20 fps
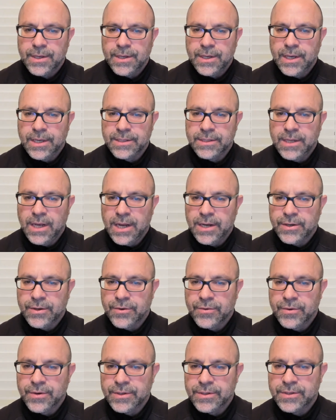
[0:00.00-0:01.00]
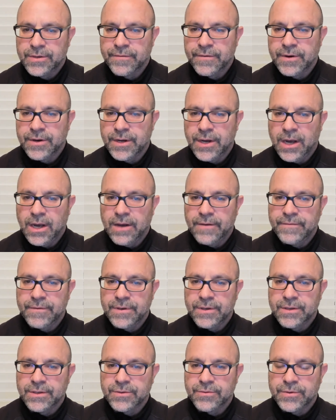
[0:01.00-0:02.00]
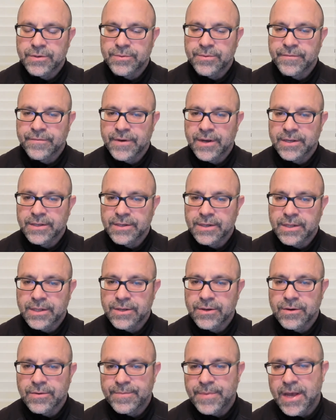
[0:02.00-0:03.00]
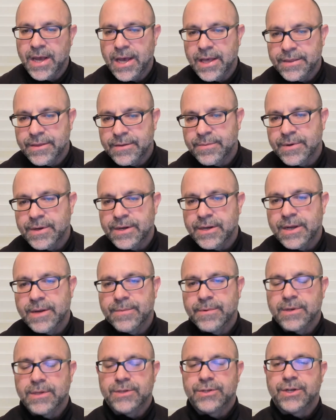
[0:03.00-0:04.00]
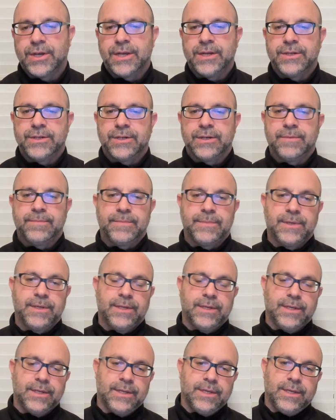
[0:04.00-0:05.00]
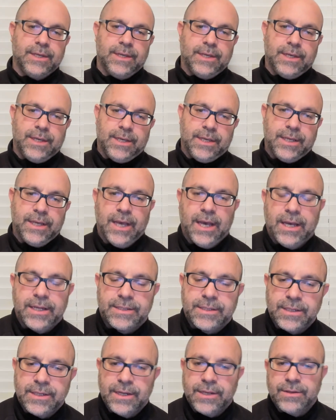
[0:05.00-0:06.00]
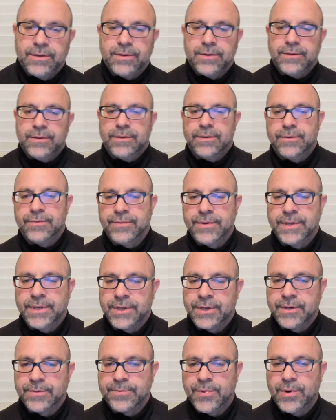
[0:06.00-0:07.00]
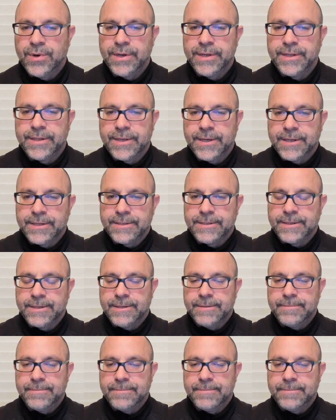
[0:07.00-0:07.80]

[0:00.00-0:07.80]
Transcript: has not increased are very obvious, which provides a clearer path to being able to change them. Yeah, it's another really good point that,